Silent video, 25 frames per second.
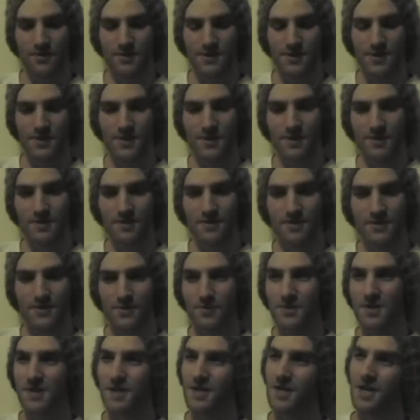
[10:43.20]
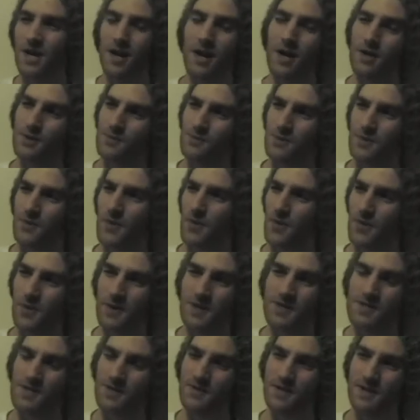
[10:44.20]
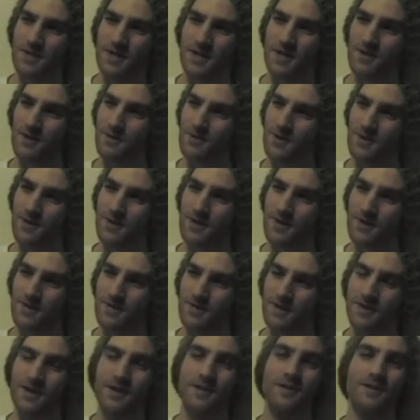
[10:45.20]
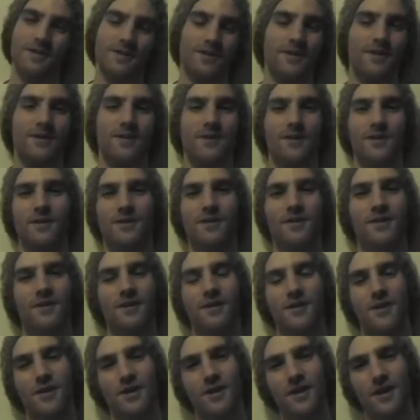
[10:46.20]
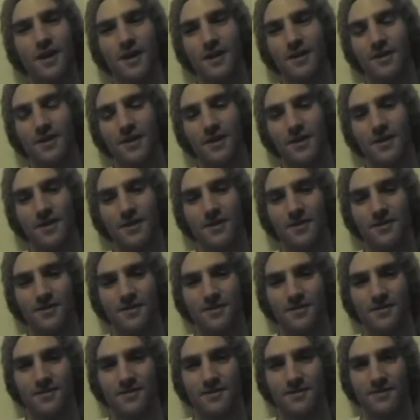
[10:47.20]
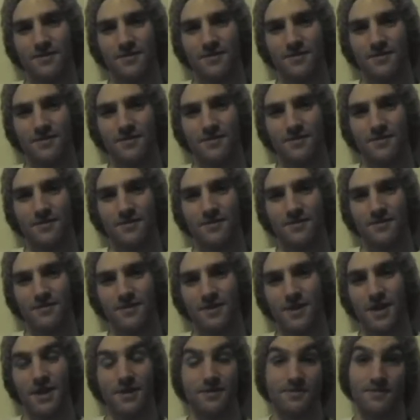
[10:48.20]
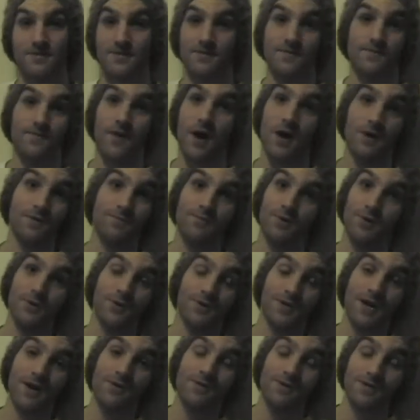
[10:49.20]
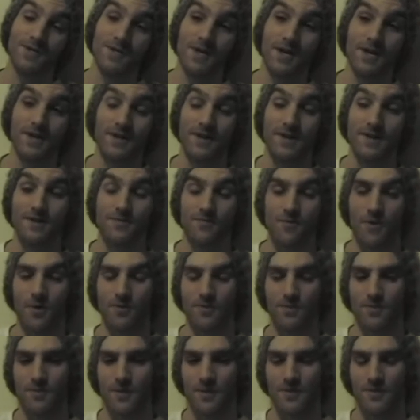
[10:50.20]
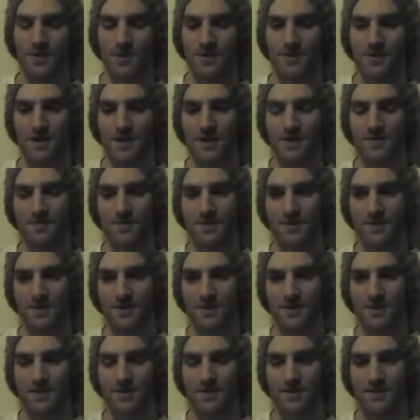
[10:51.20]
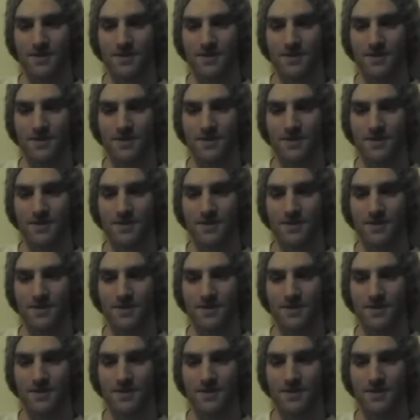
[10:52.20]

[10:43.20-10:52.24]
It was a sort of didn't clash with other things on the tattoo, I think. Yeah. And Ned's van broke down, sadly, round about that time, and